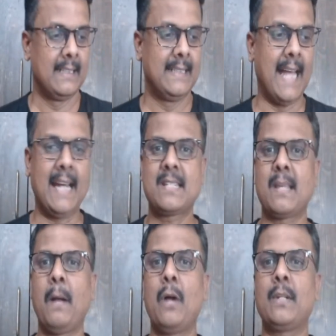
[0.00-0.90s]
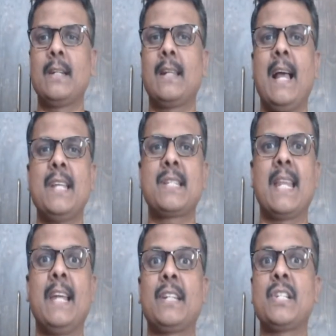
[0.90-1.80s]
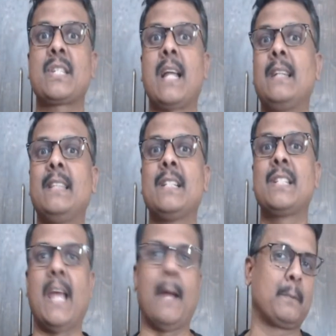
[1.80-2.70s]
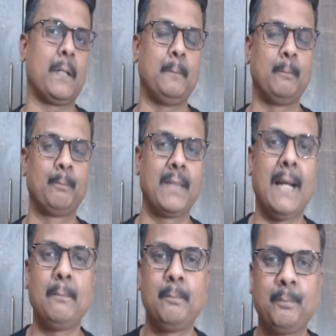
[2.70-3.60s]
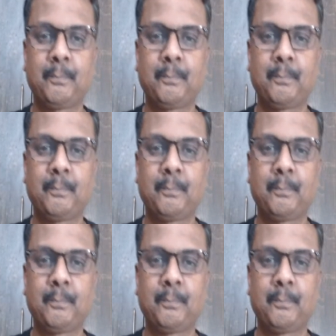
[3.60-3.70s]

That's about it guys. Let us start the chapter. Yeah.